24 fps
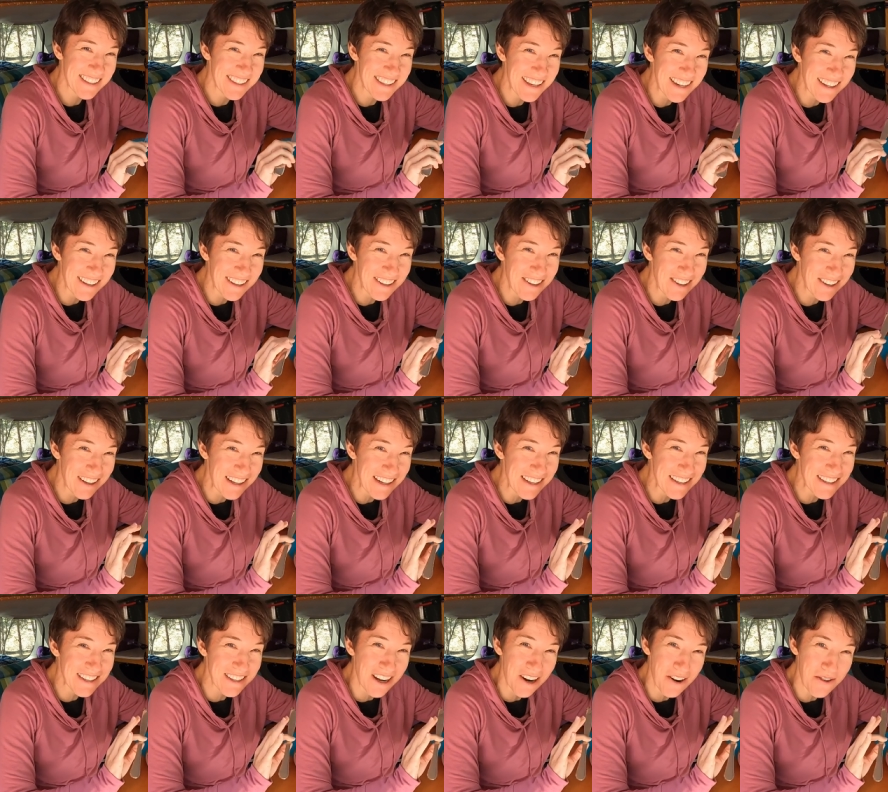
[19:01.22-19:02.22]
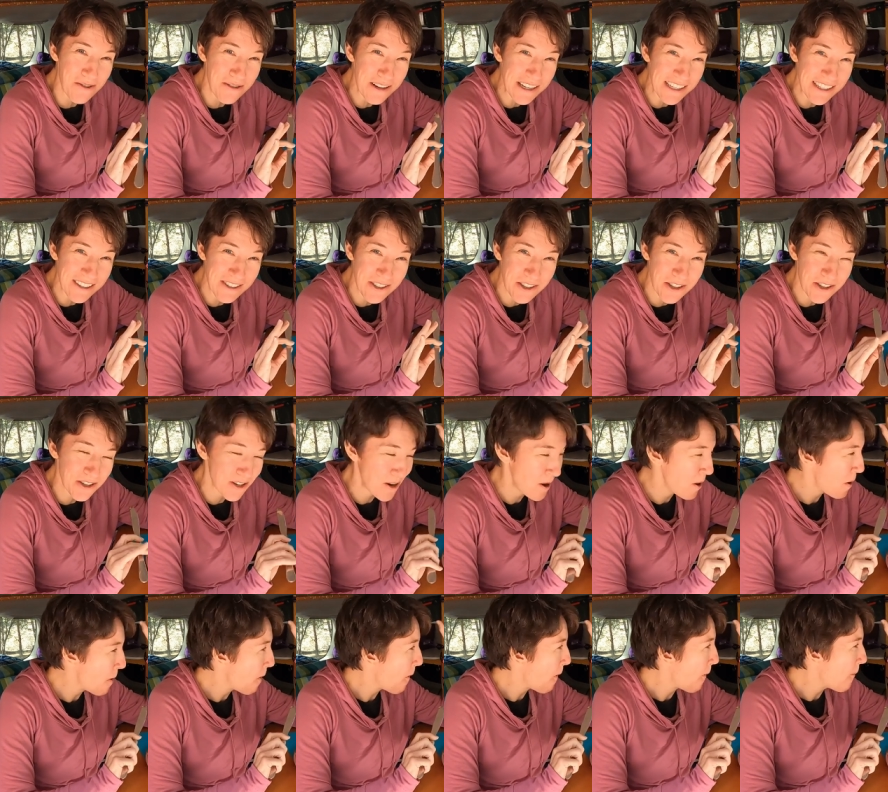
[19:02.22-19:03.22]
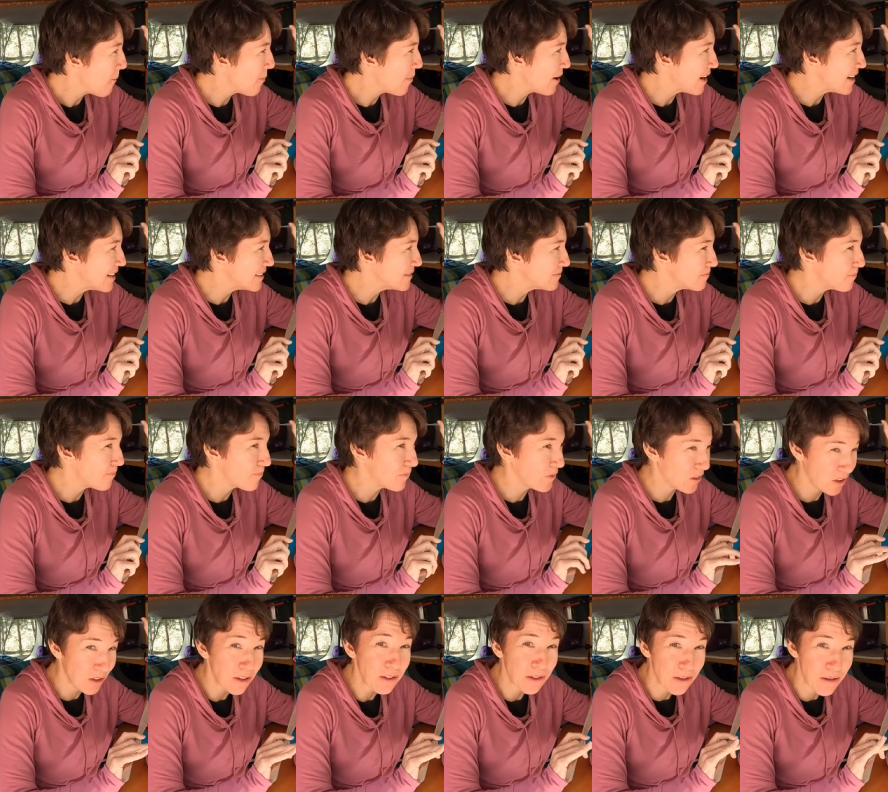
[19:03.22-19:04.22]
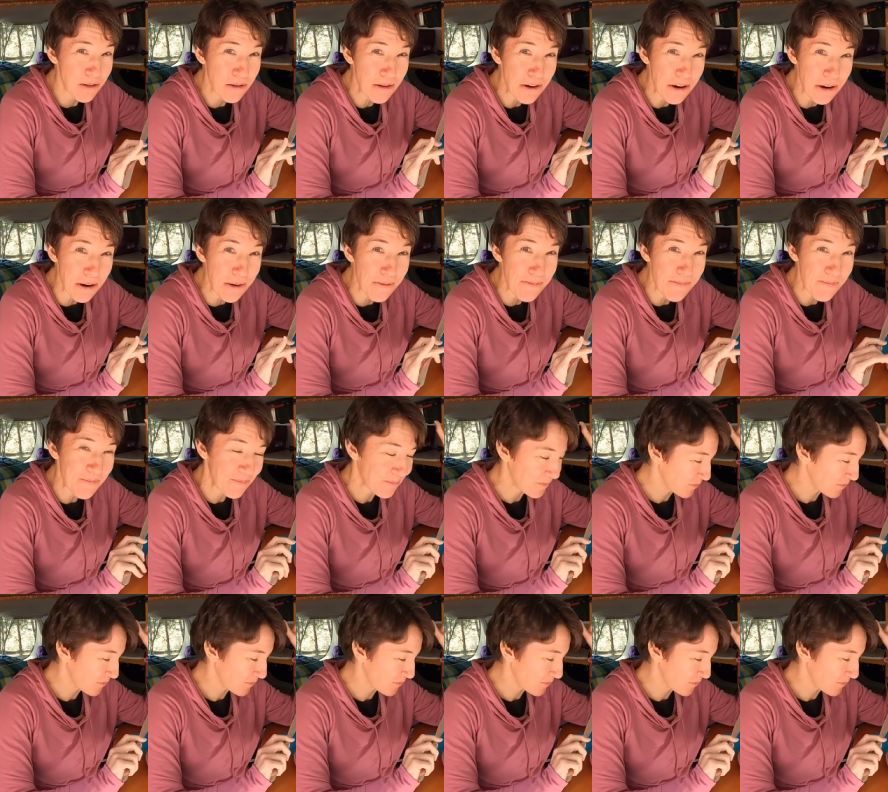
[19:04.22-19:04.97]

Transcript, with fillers: it's like cookie dough ish, but cooked through.